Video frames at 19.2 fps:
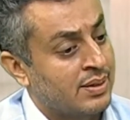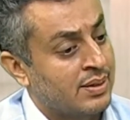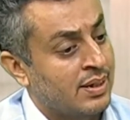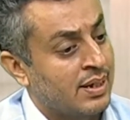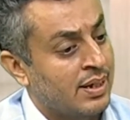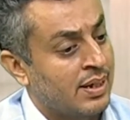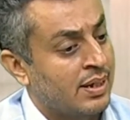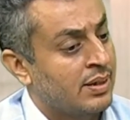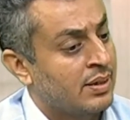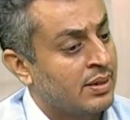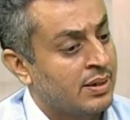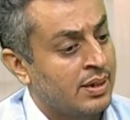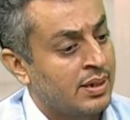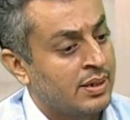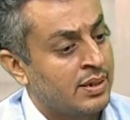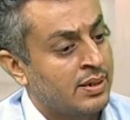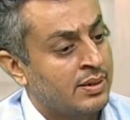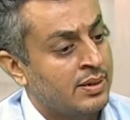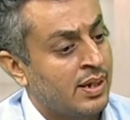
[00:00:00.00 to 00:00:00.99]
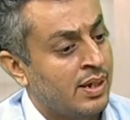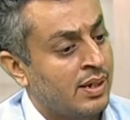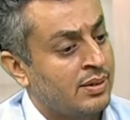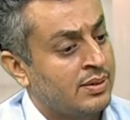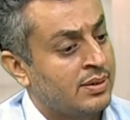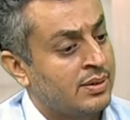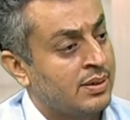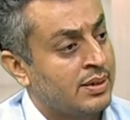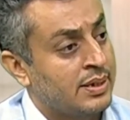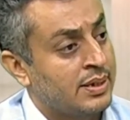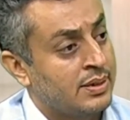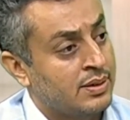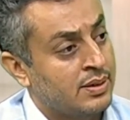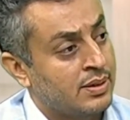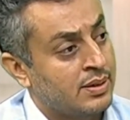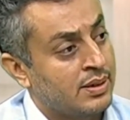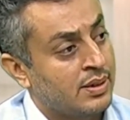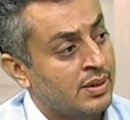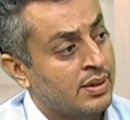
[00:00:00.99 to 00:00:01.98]
In adults, it
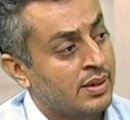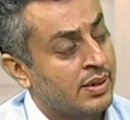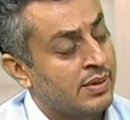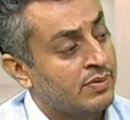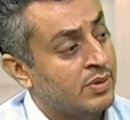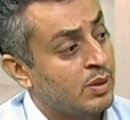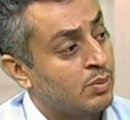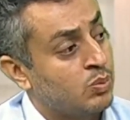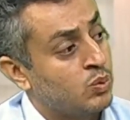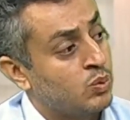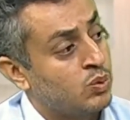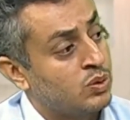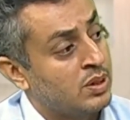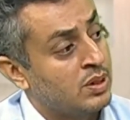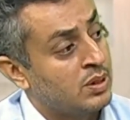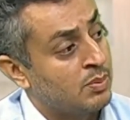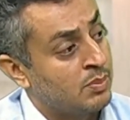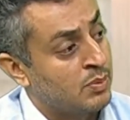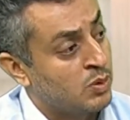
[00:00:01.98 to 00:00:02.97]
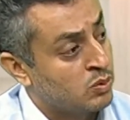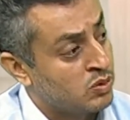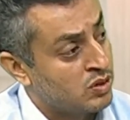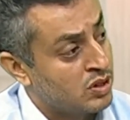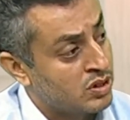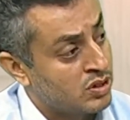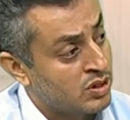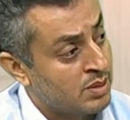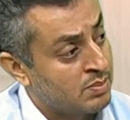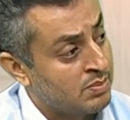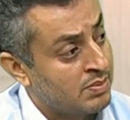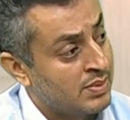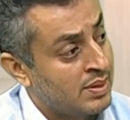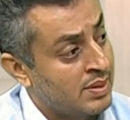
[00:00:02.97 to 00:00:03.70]
gives a boost in the immune system.